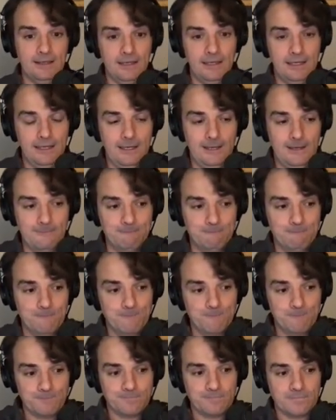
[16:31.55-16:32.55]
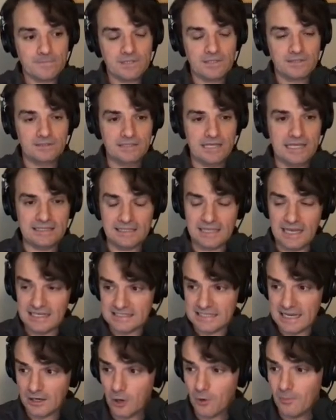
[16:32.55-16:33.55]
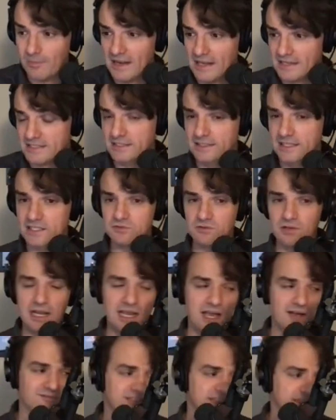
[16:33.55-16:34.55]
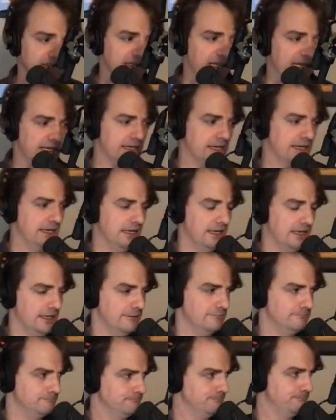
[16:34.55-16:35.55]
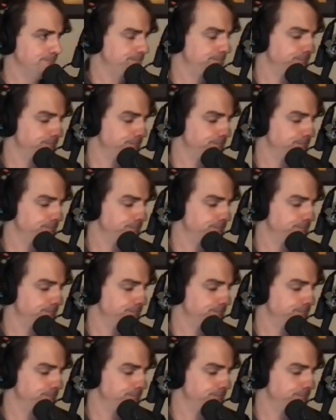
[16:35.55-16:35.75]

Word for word: Um, that has some complexity as well. I have seen like um,